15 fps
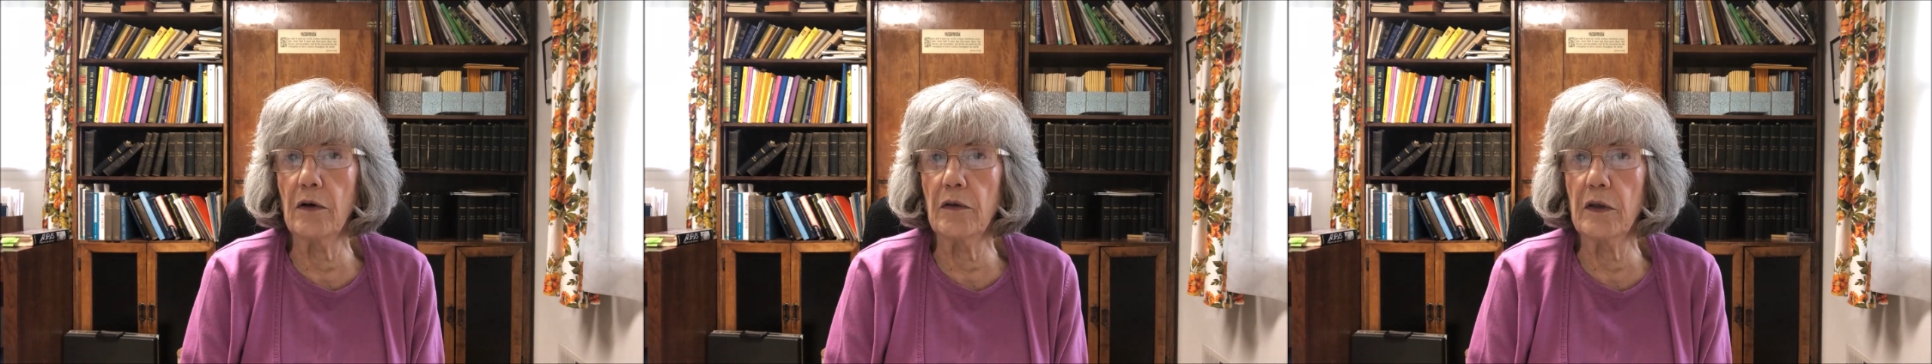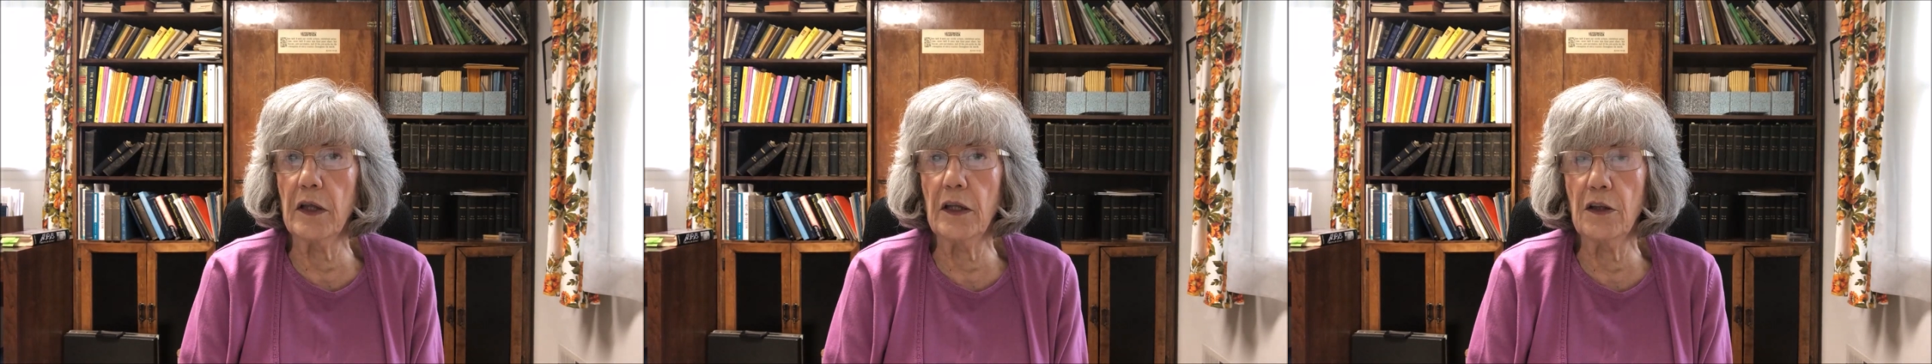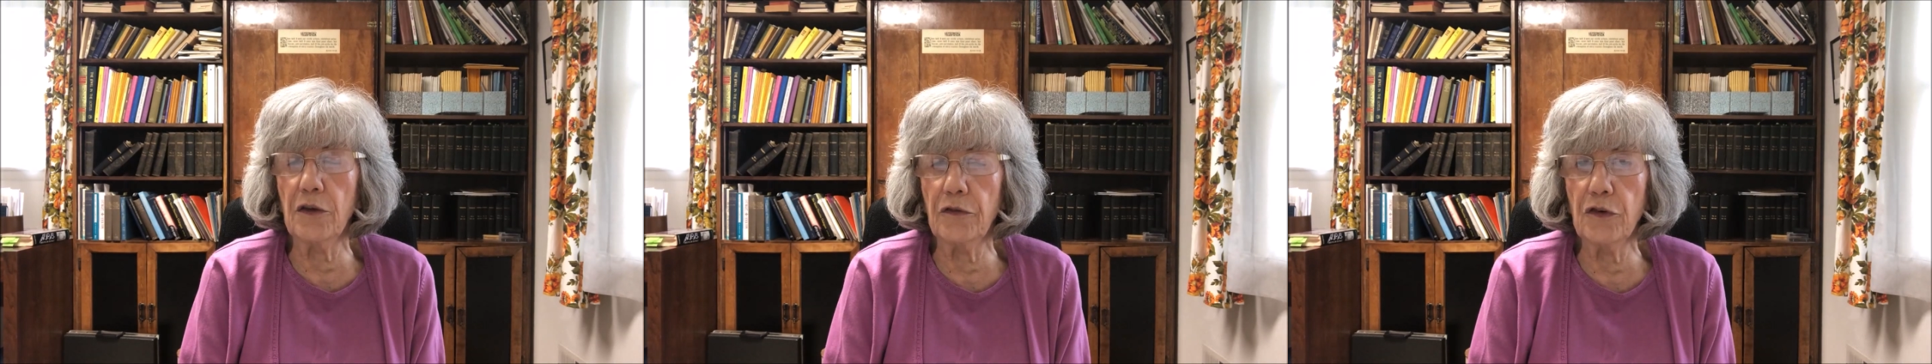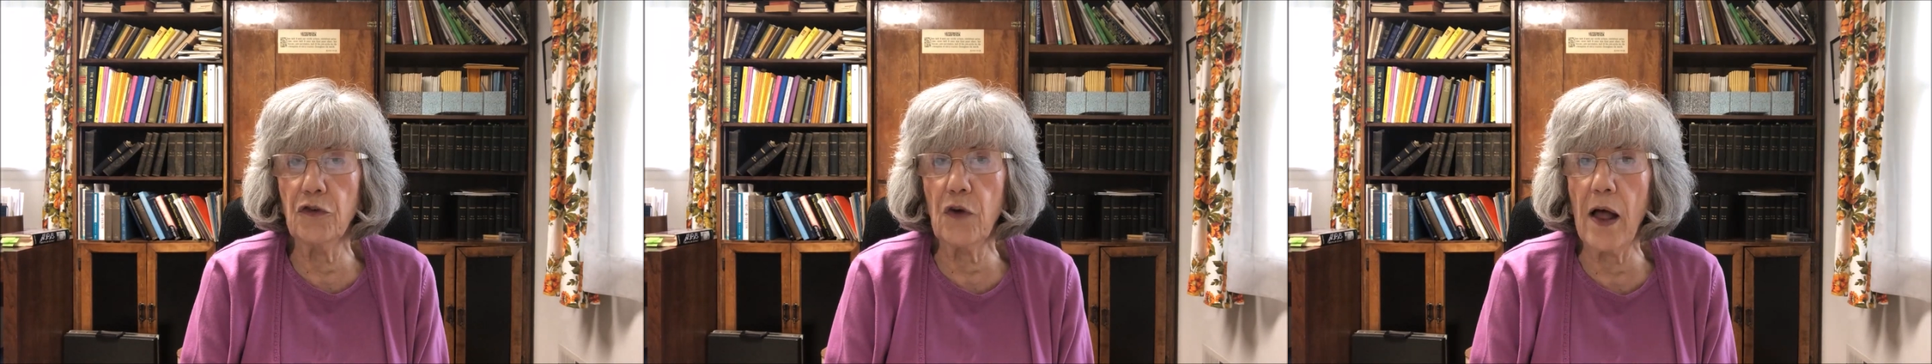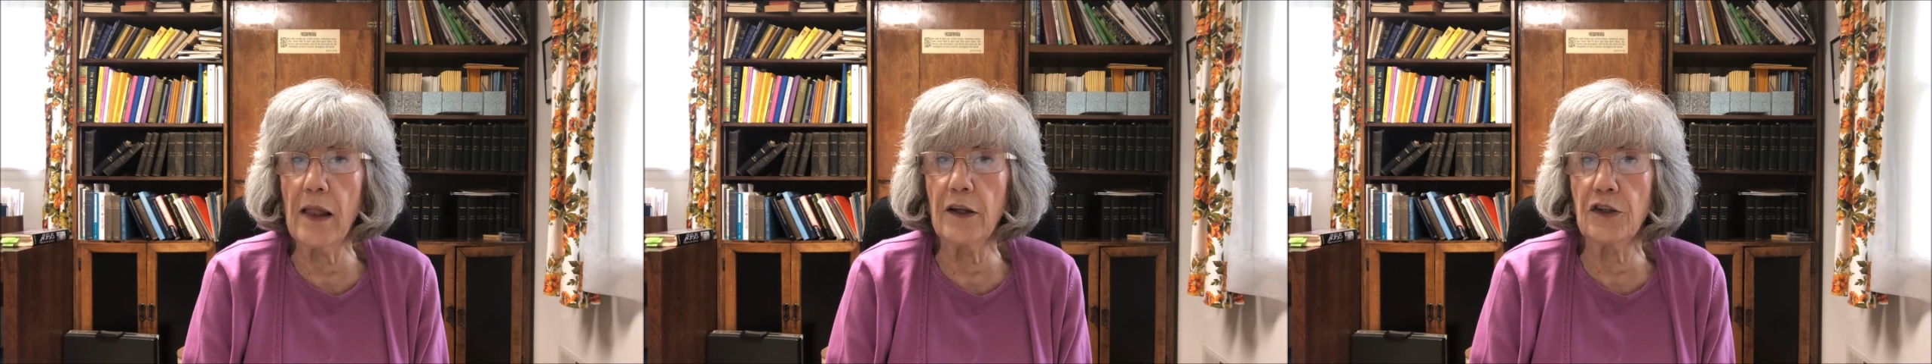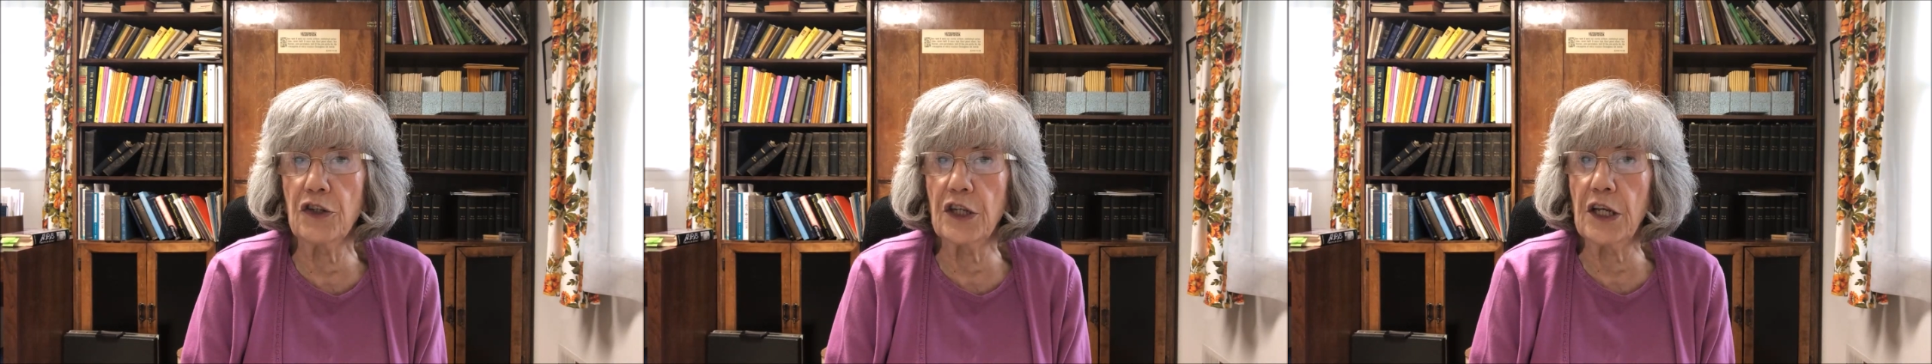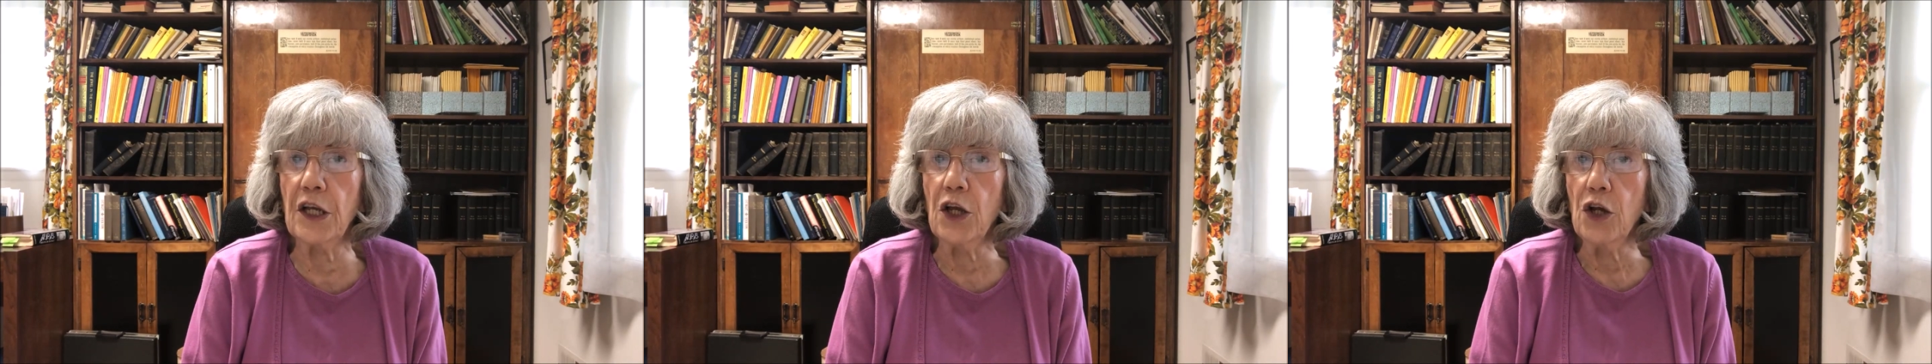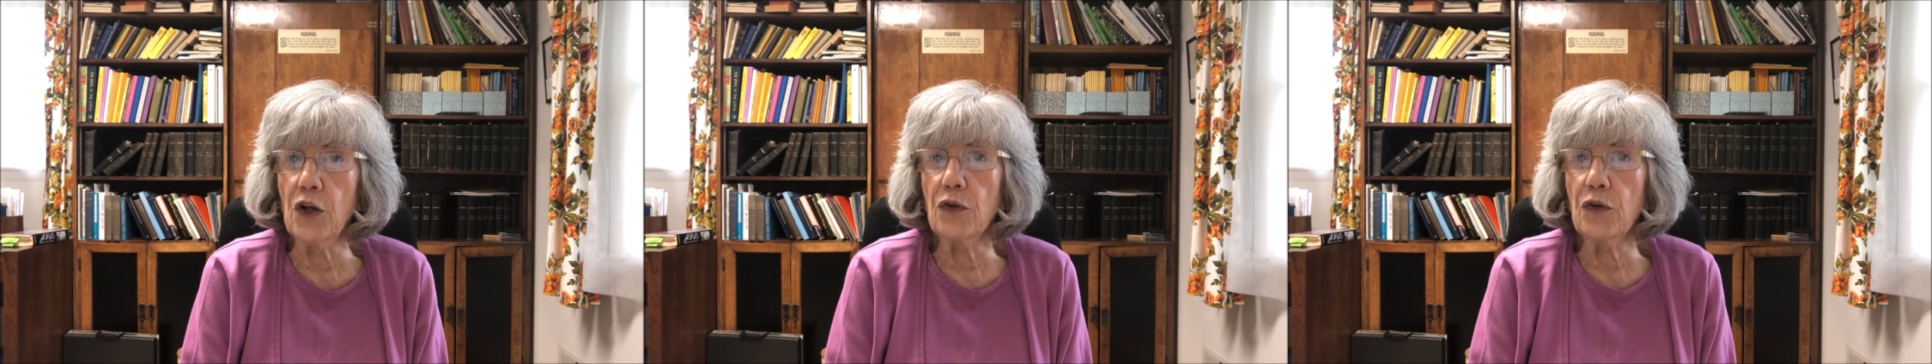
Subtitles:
the individuality